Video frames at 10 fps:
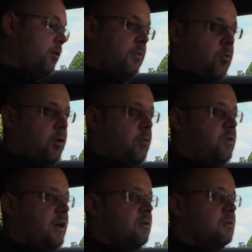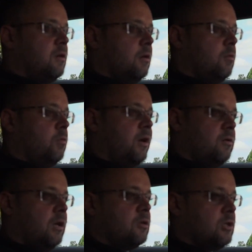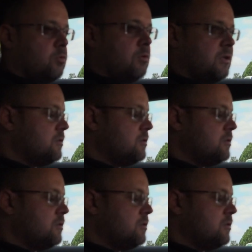going to be working with EcoTech when EcoTech does release